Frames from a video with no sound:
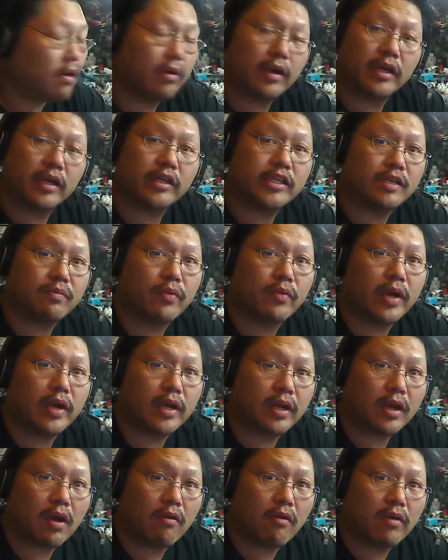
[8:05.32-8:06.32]
go and a cheap
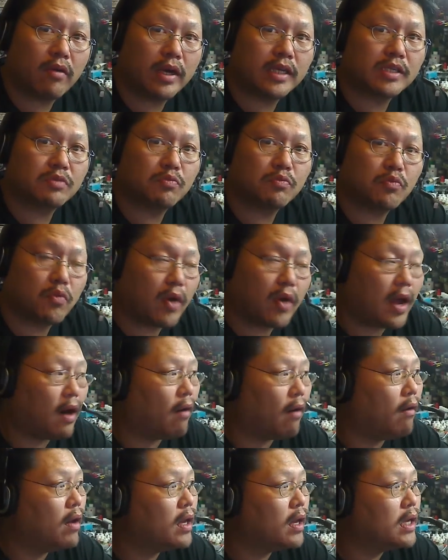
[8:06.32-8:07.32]
way to go as
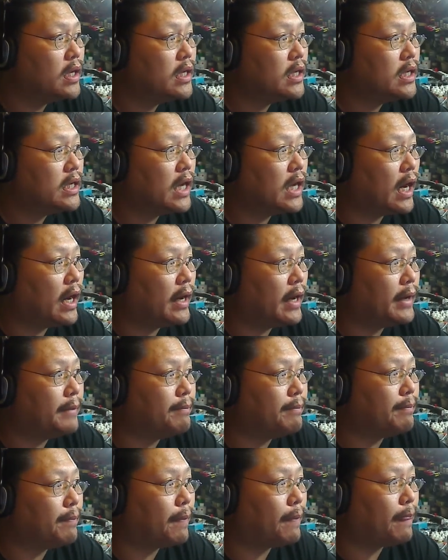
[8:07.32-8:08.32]
well.
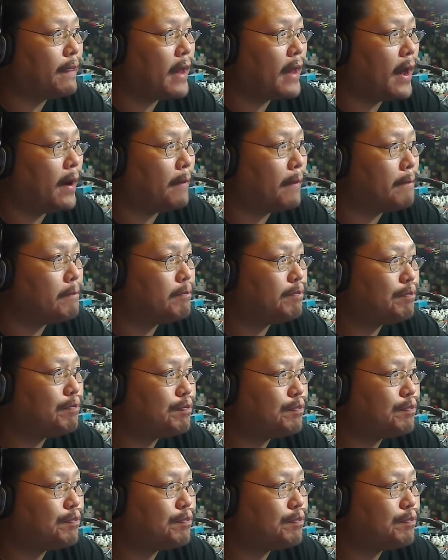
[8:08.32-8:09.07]
Now,